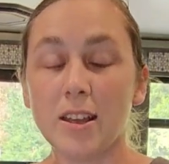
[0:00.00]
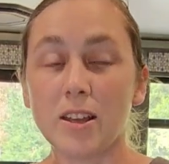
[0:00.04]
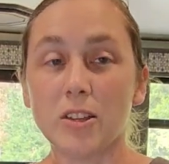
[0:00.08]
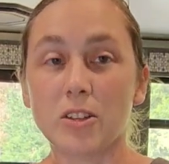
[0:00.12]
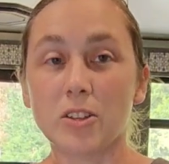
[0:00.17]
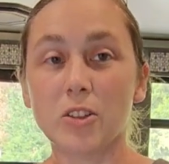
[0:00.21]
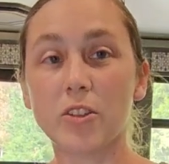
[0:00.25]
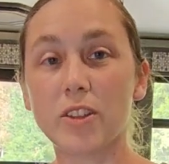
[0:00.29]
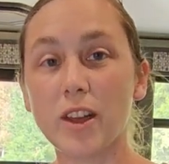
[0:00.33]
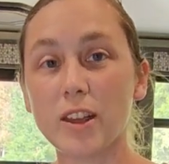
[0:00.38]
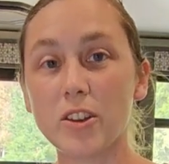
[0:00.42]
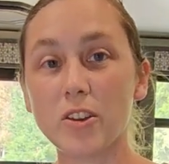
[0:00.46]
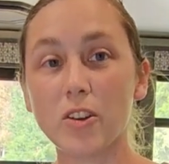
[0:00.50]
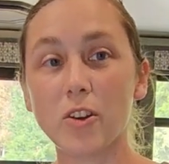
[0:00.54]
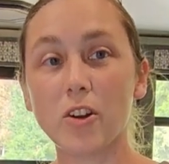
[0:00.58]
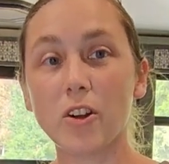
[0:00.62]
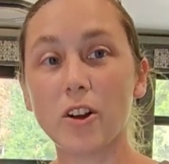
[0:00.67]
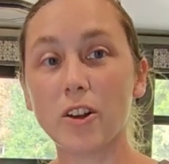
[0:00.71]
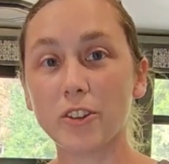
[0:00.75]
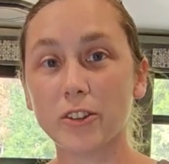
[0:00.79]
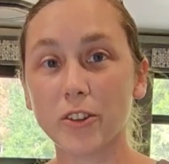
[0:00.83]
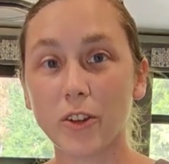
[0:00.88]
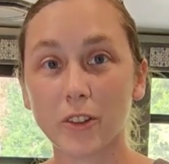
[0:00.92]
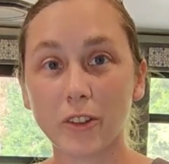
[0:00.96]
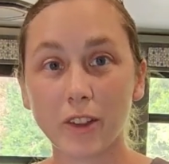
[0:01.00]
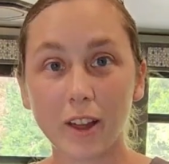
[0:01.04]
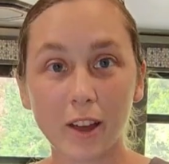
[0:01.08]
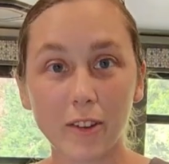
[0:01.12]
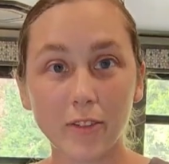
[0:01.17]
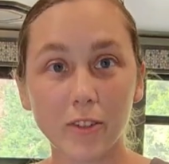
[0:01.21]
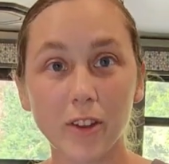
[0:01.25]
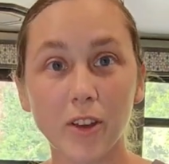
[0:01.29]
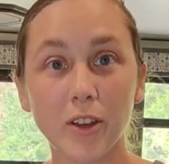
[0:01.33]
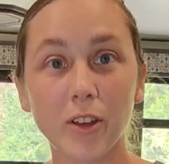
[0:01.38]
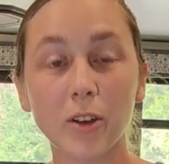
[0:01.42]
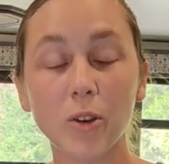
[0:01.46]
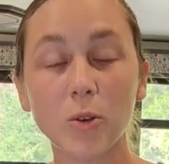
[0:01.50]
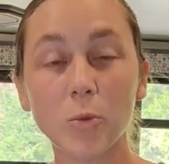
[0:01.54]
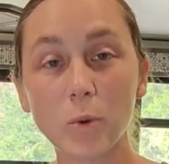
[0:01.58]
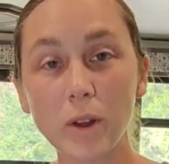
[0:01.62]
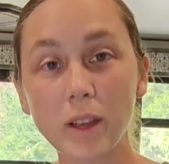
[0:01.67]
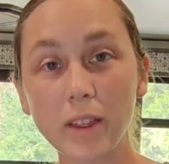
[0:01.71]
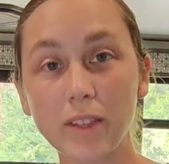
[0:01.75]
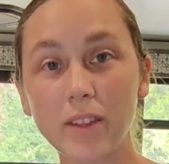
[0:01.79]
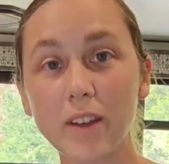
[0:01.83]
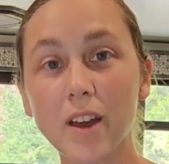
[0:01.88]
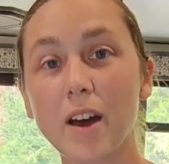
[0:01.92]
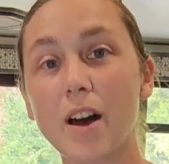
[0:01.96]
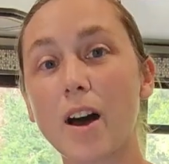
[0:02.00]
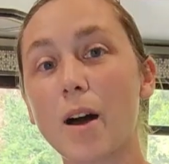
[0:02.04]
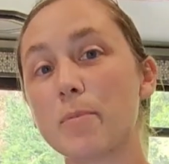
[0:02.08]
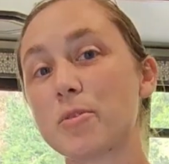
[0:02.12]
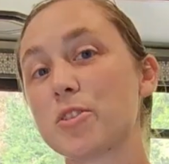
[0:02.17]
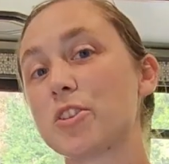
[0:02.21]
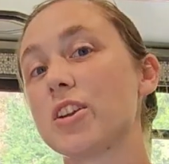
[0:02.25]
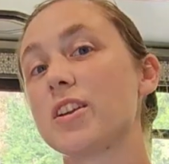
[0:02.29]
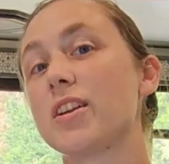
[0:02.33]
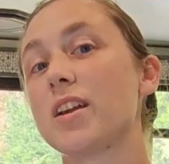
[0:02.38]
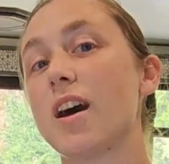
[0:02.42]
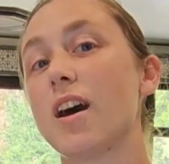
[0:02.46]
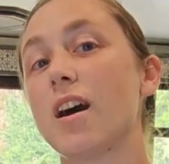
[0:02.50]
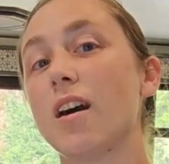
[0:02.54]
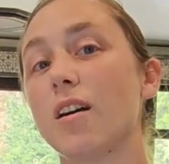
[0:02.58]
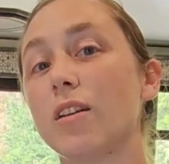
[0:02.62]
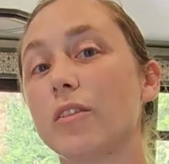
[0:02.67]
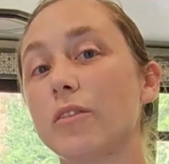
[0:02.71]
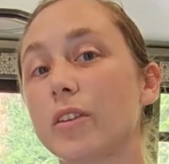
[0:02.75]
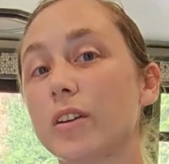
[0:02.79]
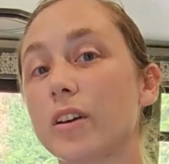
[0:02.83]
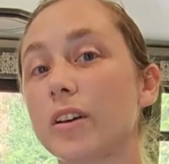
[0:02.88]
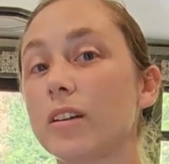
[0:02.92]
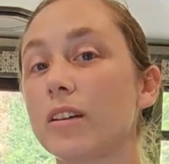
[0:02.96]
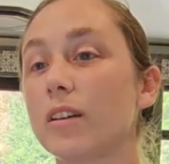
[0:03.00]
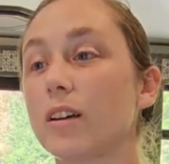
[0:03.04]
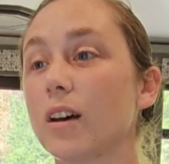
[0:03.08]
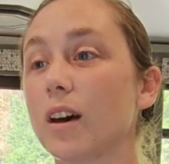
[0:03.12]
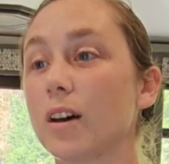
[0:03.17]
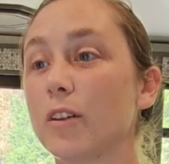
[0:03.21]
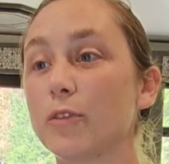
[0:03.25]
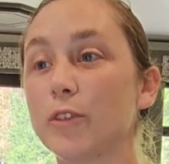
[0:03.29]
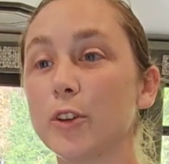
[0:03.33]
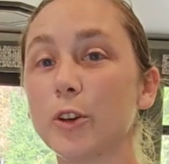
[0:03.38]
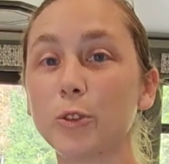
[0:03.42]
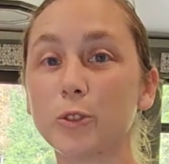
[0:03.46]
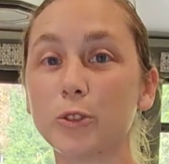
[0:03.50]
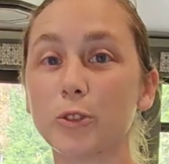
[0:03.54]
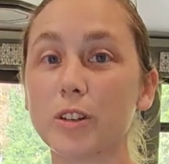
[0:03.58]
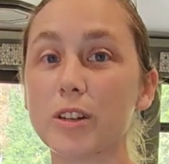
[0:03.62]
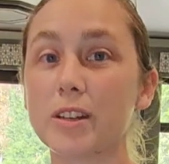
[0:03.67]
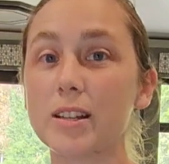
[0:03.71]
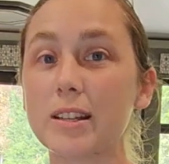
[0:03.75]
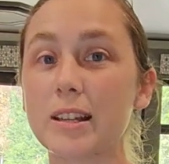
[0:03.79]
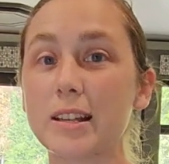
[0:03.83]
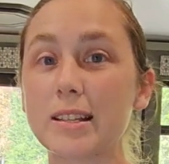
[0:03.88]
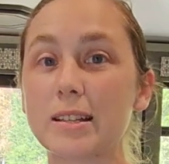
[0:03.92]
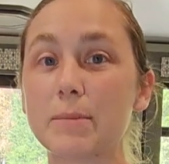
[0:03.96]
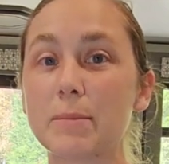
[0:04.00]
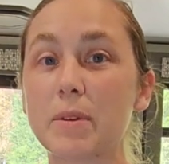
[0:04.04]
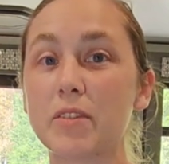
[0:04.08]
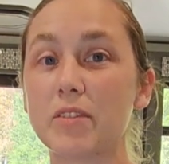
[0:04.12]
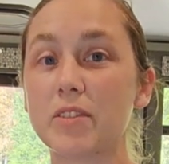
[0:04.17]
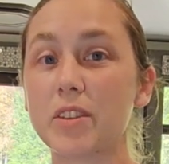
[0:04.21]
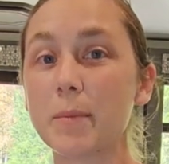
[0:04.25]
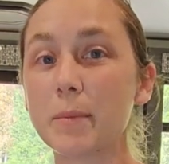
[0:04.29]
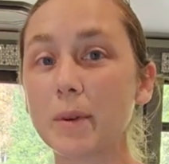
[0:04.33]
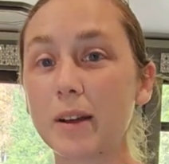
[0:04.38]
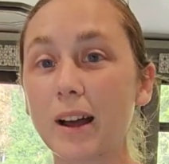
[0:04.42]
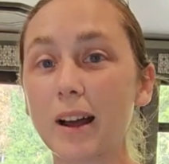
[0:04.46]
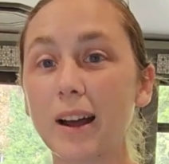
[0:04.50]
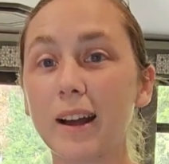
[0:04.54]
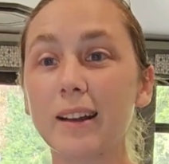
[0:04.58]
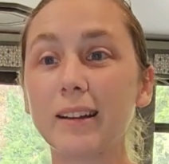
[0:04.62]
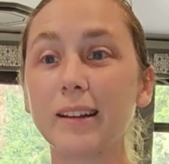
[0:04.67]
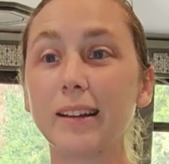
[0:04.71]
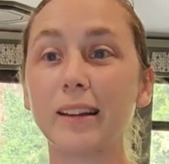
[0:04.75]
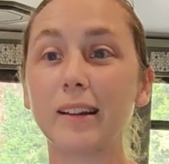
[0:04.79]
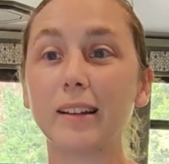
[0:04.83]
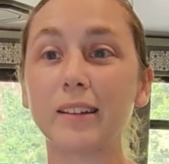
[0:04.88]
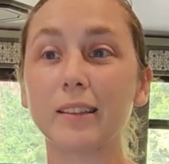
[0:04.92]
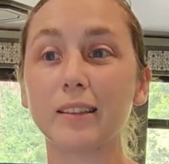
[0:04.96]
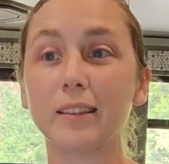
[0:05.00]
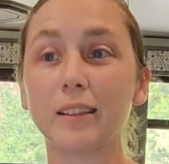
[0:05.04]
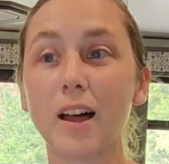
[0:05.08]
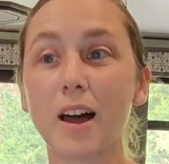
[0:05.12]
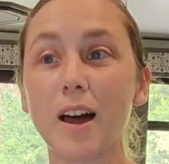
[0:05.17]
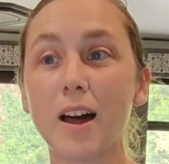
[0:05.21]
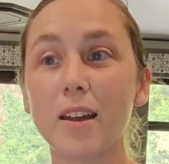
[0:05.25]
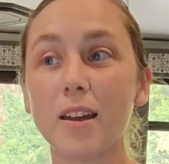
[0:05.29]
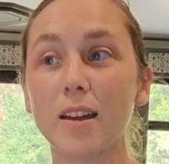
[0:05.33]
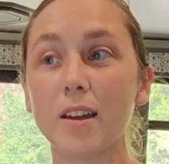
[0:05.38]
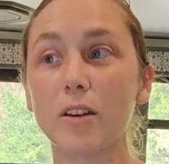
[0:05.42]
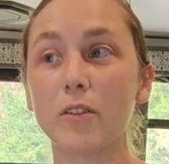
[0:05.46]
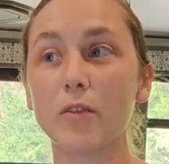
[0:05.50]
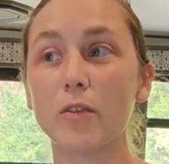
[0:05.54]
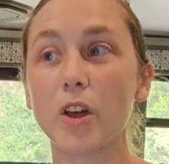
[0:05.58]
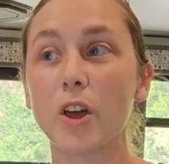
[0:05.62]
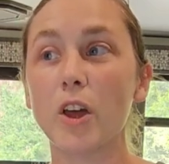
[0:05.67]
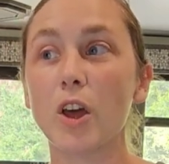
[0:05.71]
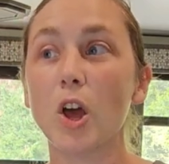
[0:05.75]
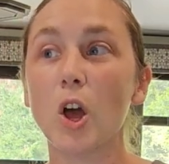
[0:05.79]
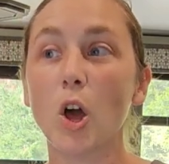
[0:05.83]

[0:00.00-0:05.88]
So then you're also left with the option of a filtering system of some kind, and a lot of